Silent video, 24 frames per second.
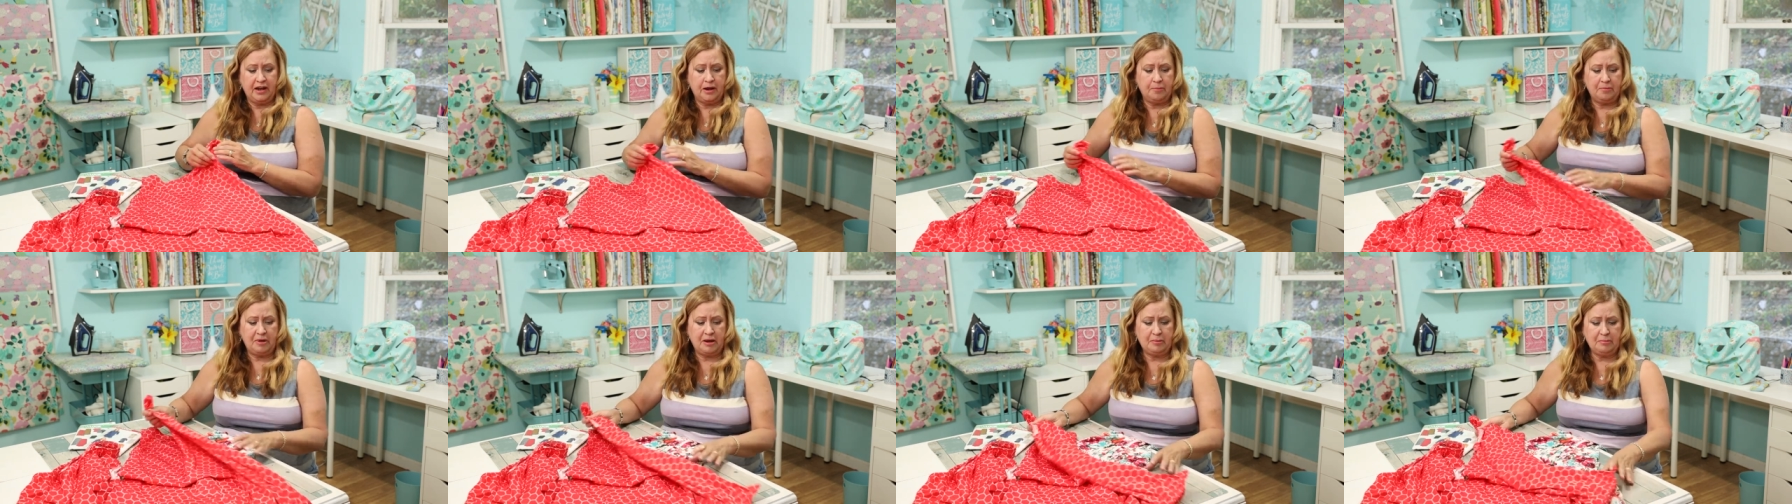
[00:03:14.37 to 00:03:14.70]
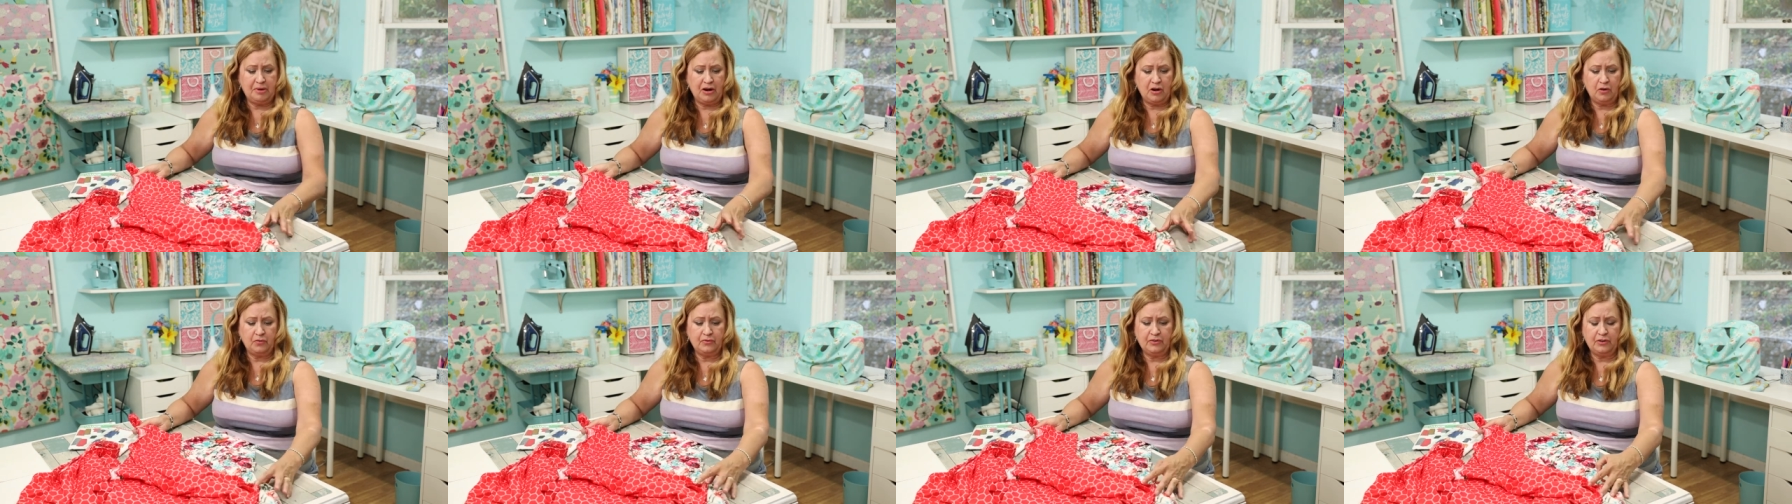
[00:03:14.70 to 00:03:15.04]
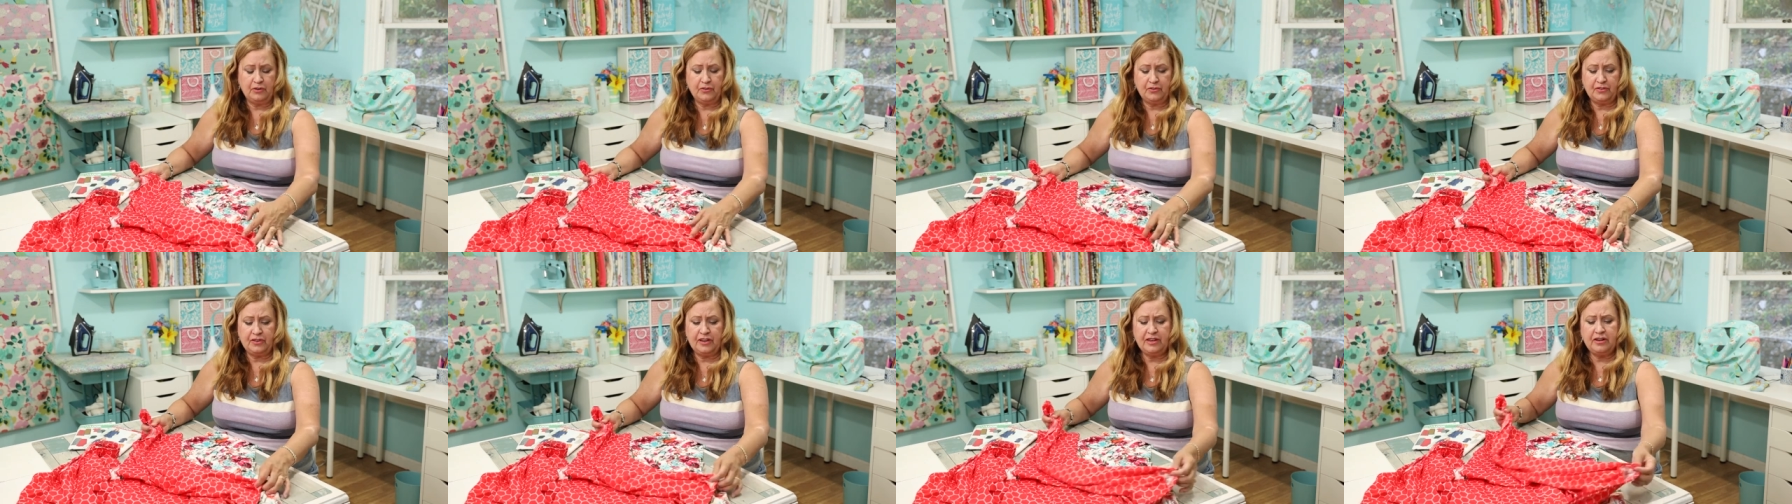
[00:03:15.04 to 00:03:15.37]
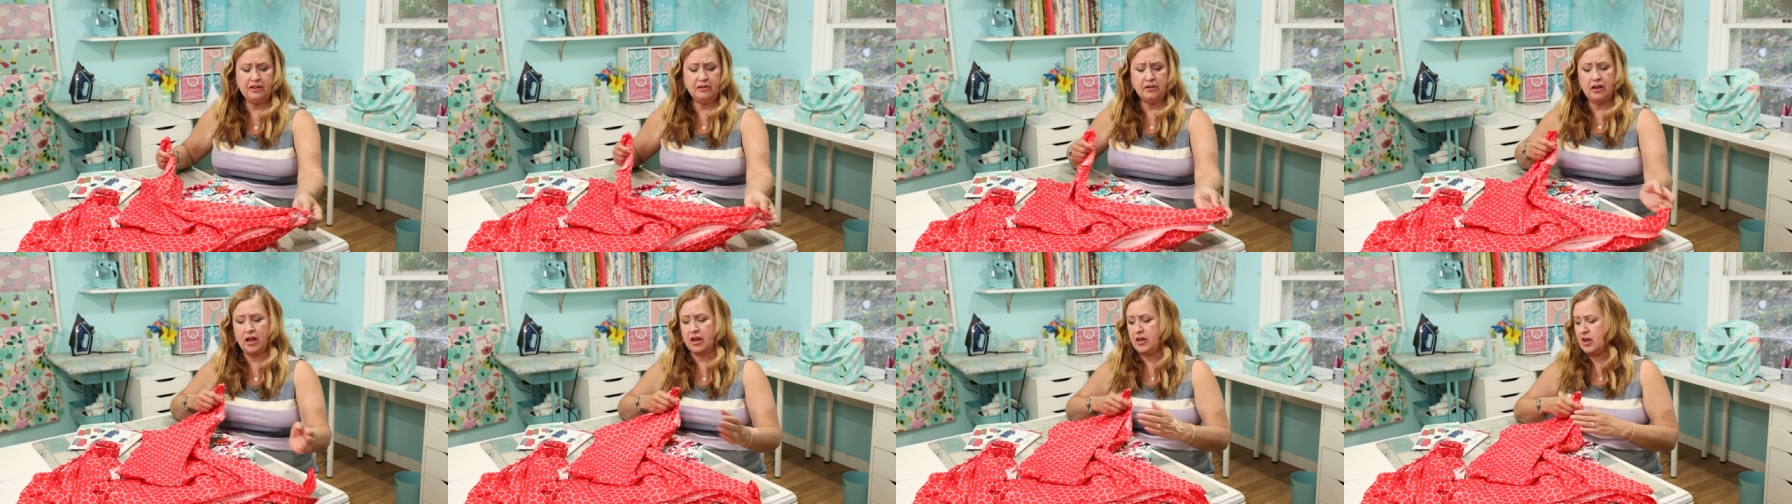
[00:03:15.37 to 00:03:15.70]
And I made my own little
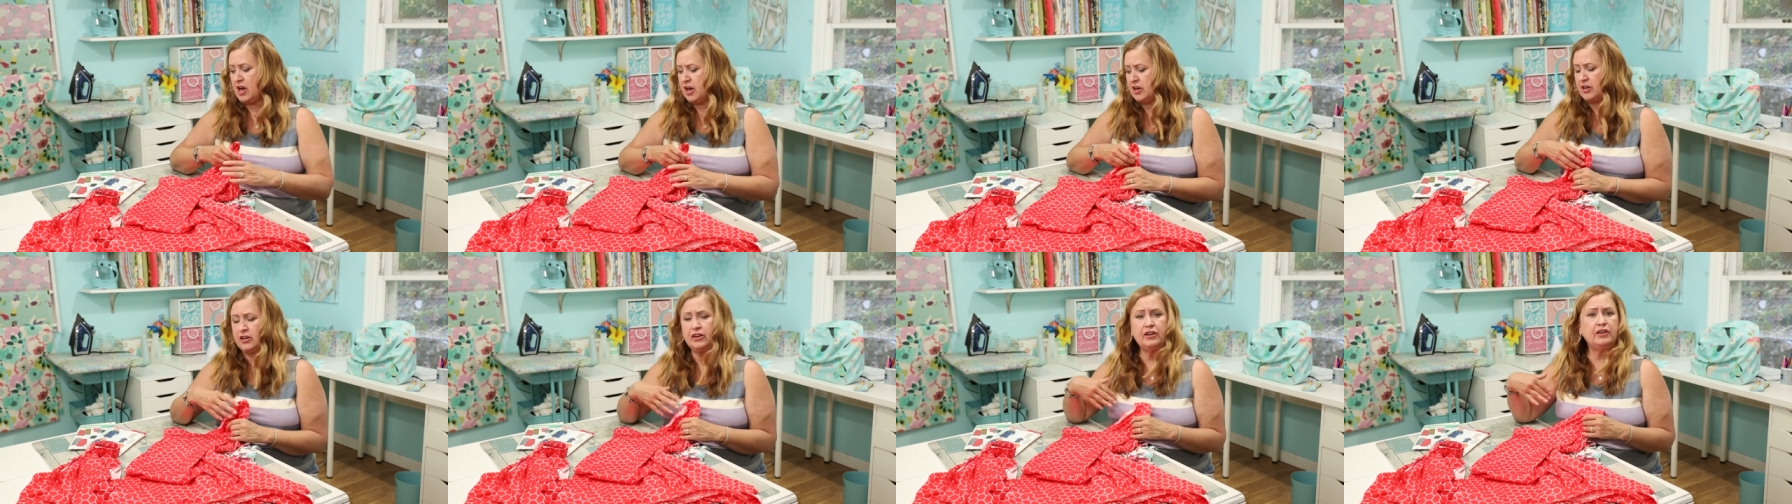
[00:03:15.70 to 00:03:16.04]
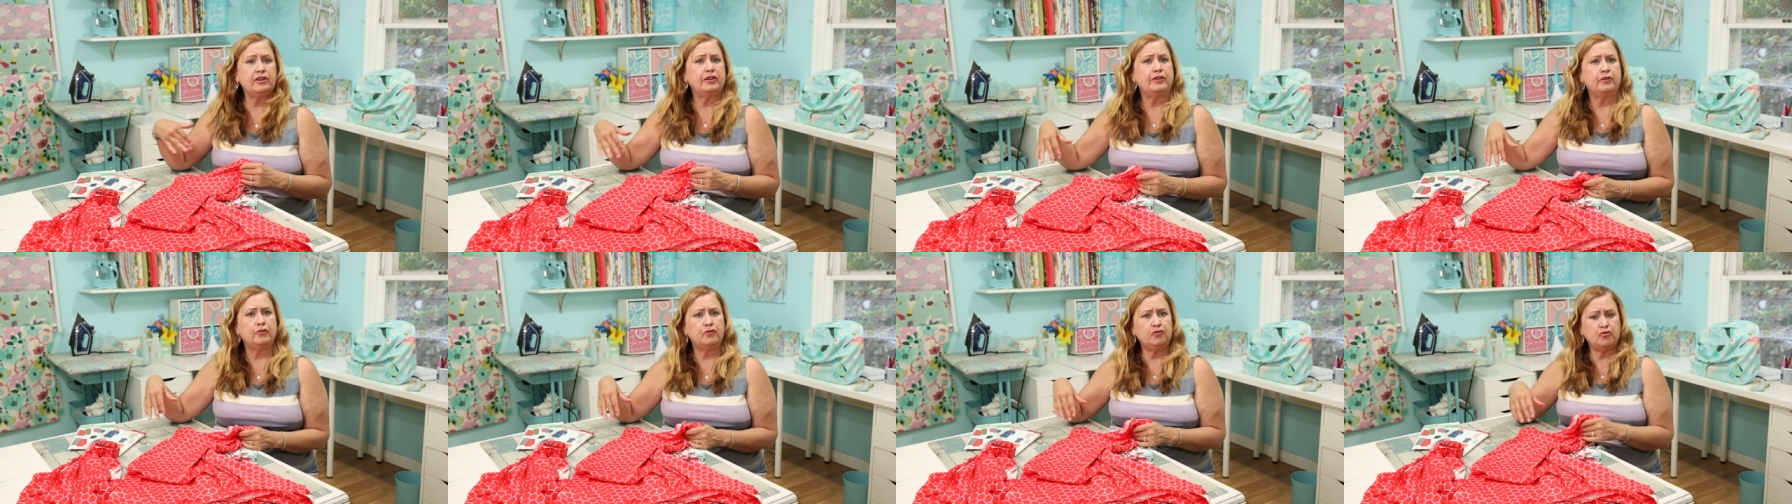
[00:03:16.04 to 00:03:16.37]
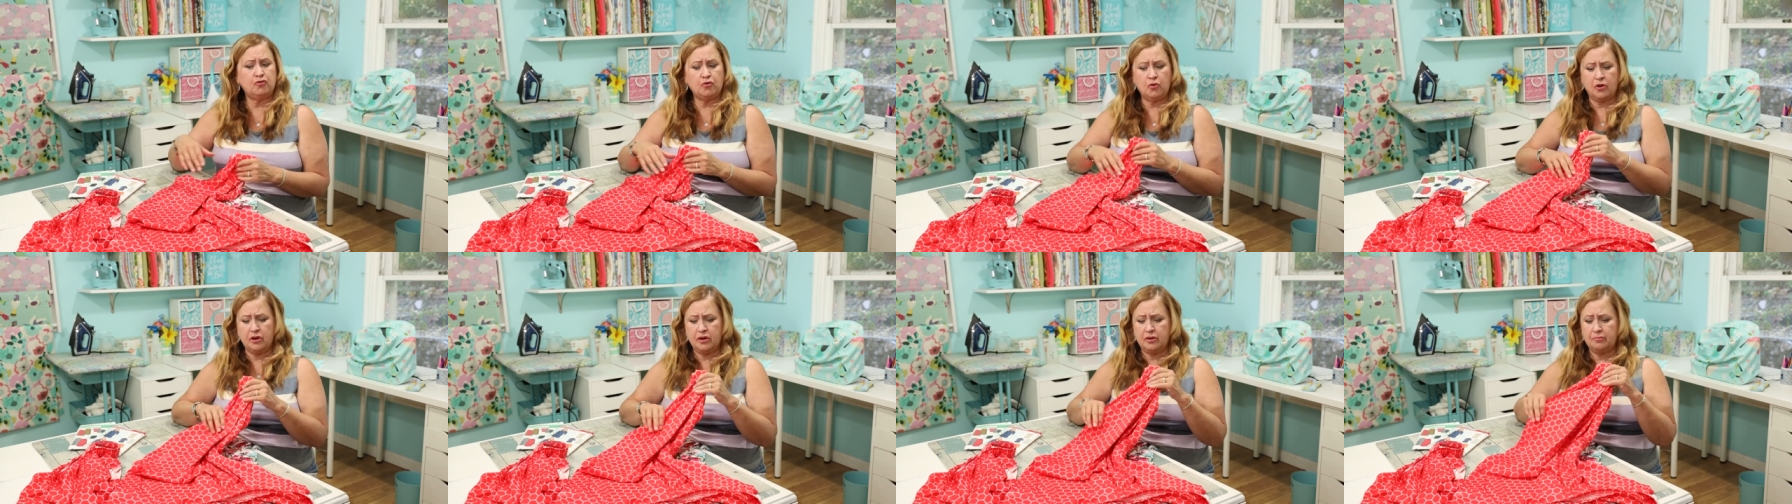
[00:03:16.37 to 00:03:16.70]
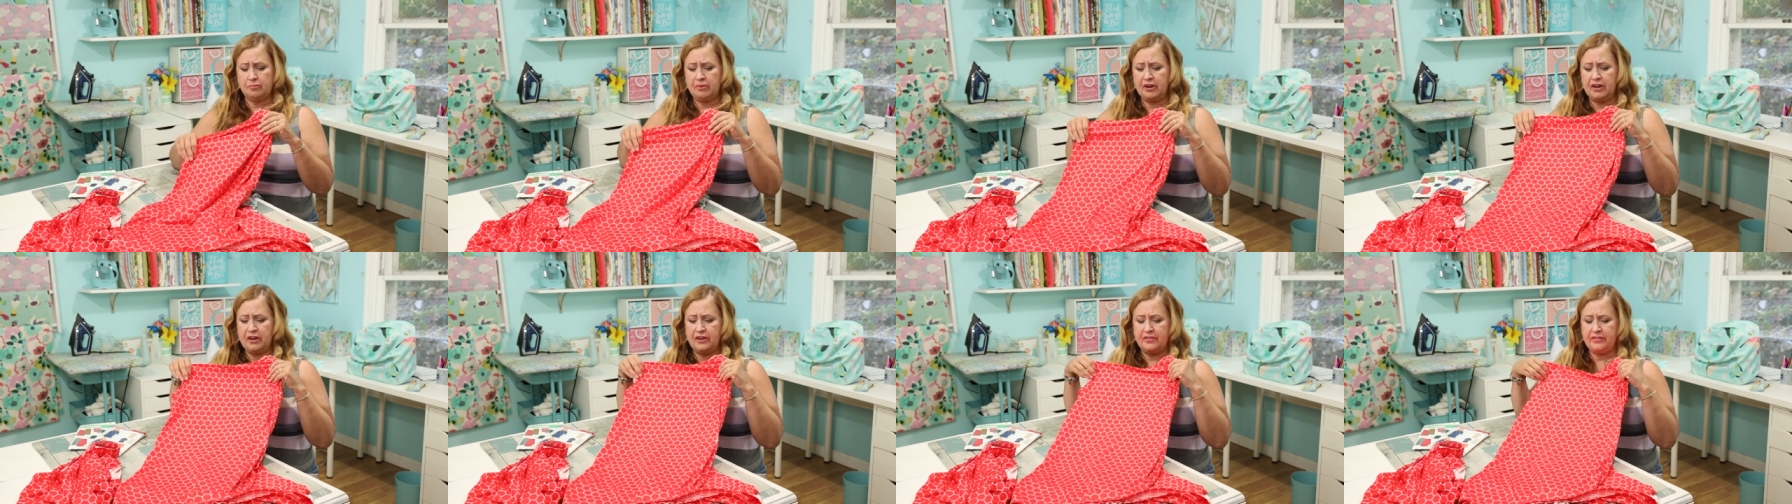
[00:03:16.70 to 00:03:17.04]
slit. I cut it a little
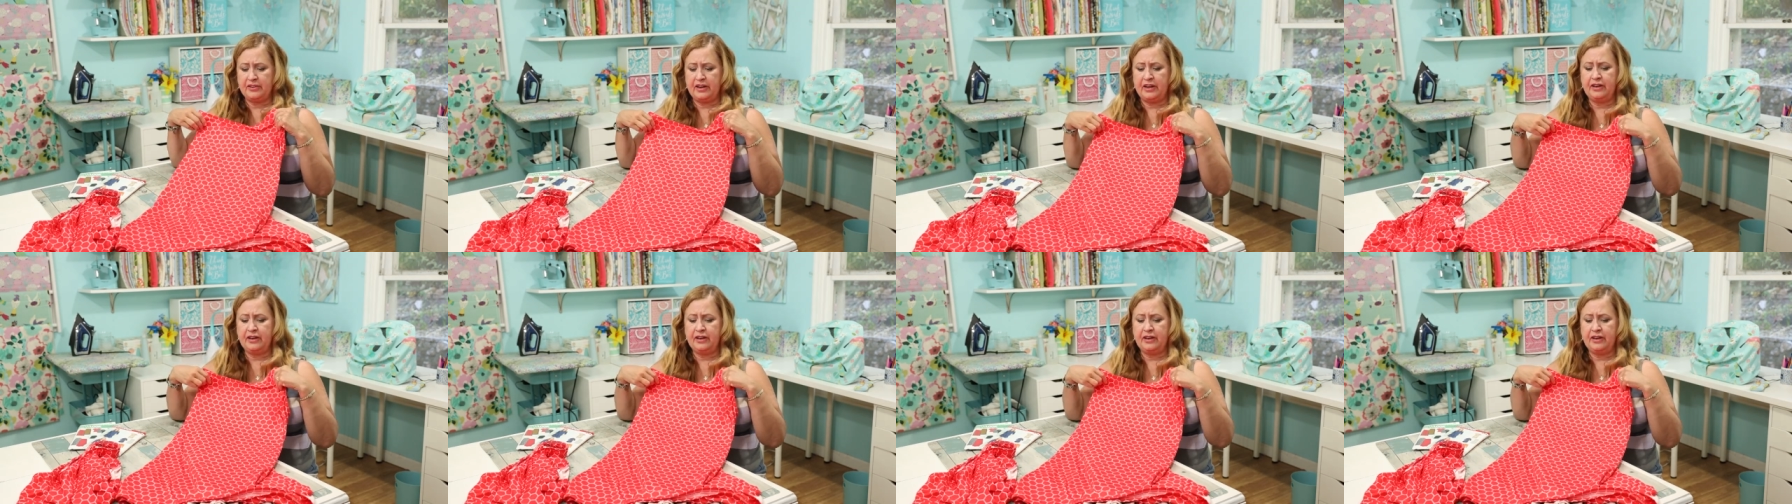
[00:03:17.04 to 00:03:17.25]
short because